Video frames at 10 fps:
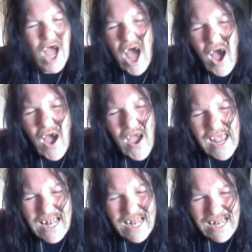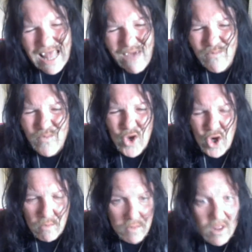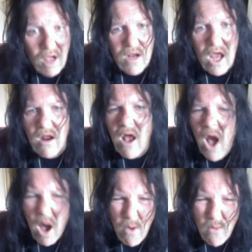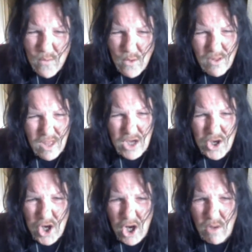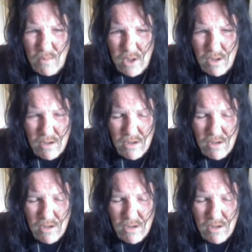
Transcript: I love tubes. No, I don't. I'm all full of these tubes.